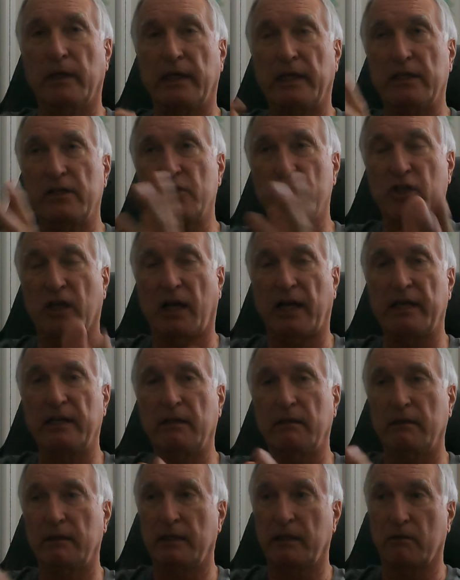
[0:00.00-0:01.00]
In
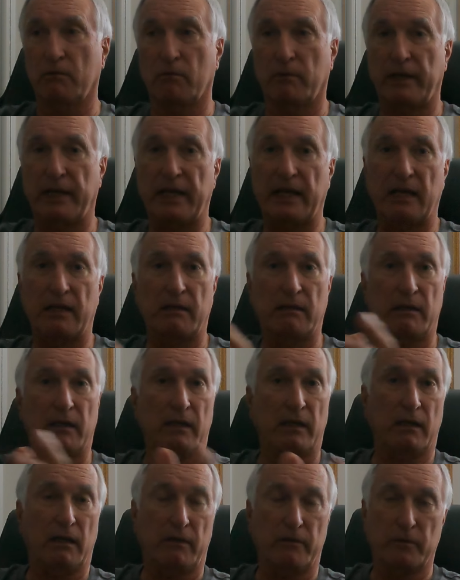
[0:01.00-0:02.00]
China, in Iran,
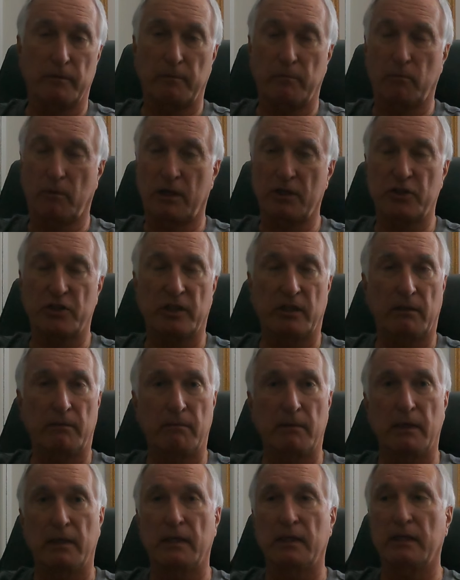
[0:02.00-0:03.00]
other
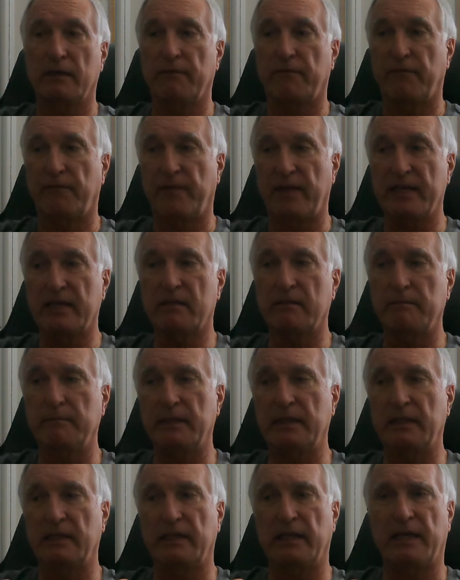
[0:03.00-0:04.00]
Russia, if they
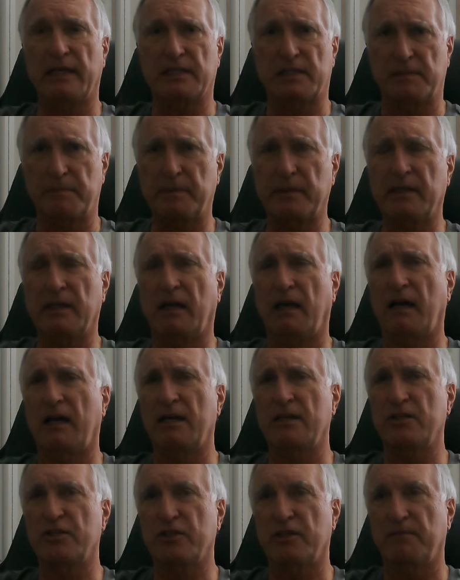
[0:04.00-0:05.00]
committed
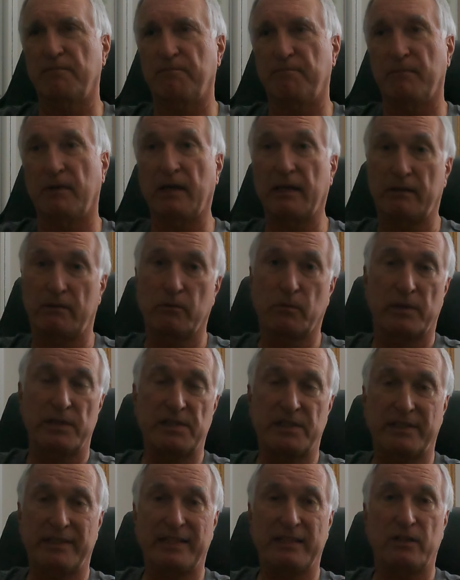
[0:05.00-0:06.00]
espionage, and the
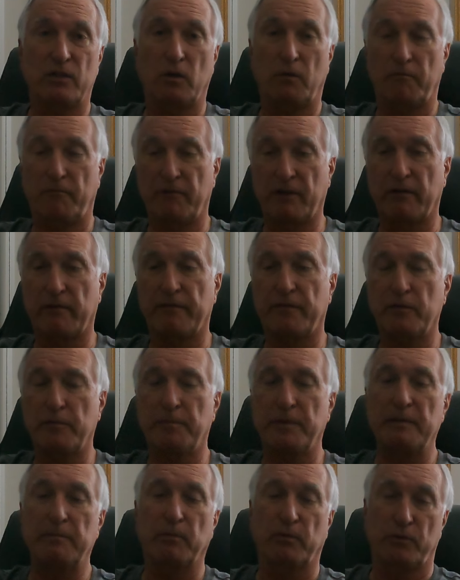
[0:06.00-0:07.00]
reason that no, very few
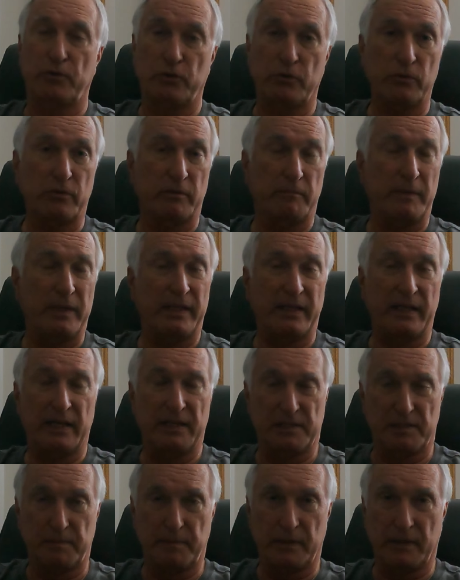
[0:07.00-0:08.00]
people do commit
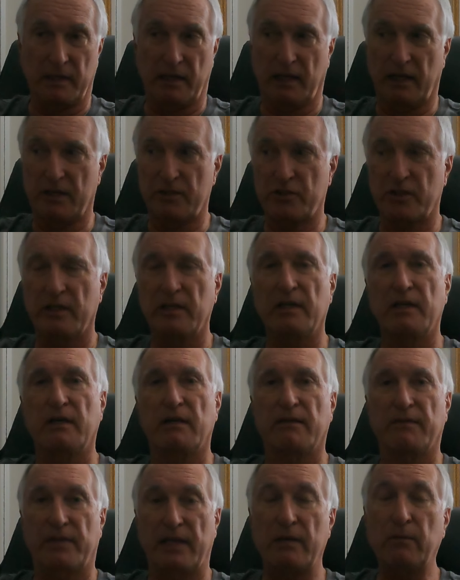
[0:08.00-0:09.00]
espionage,
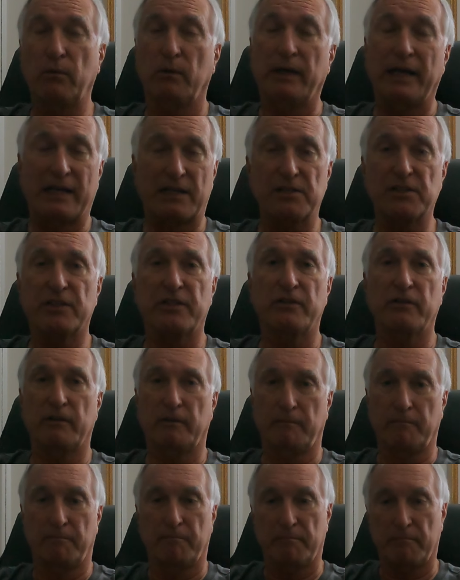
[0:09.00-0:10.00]
they will execute
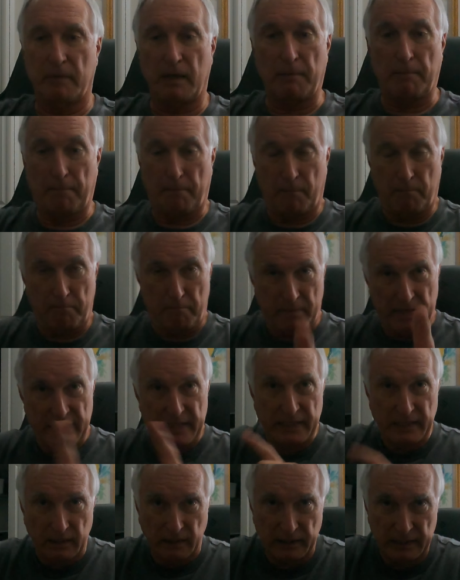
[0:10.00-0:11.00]
them
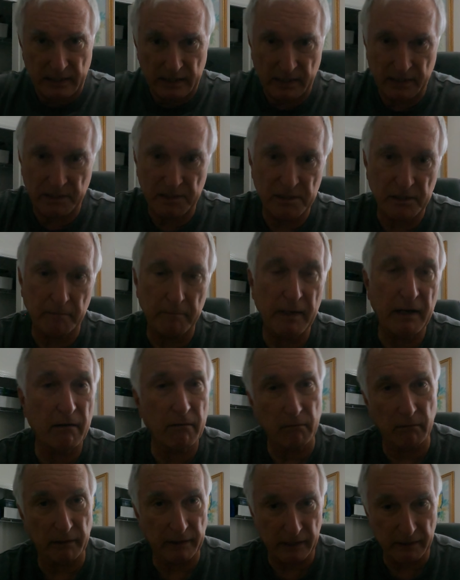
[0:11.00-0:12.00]
immediately and
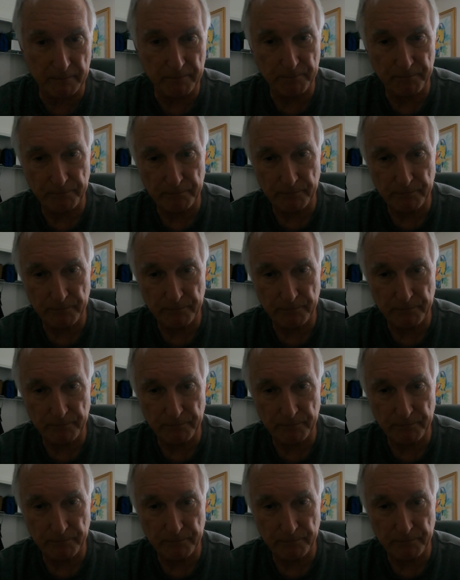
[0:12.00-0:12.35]
summarily.